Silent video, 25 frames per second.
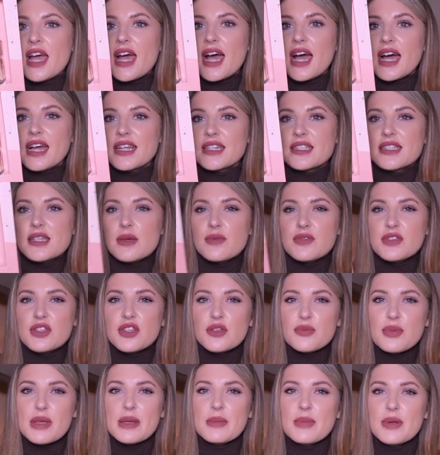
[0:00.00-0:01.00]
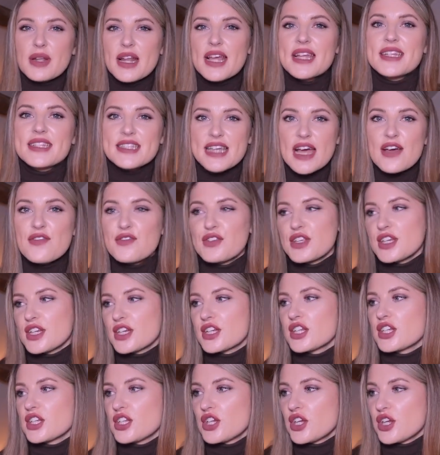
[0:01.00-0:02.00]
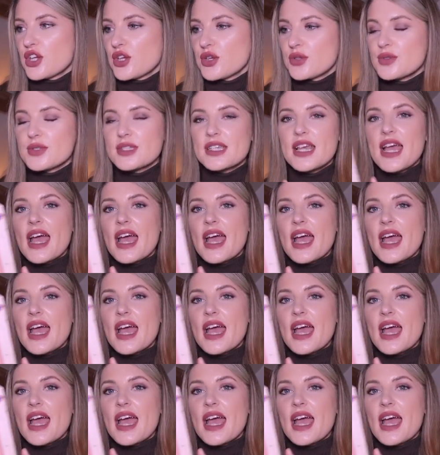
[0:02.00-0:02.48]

And something that people are like definitely gonna use.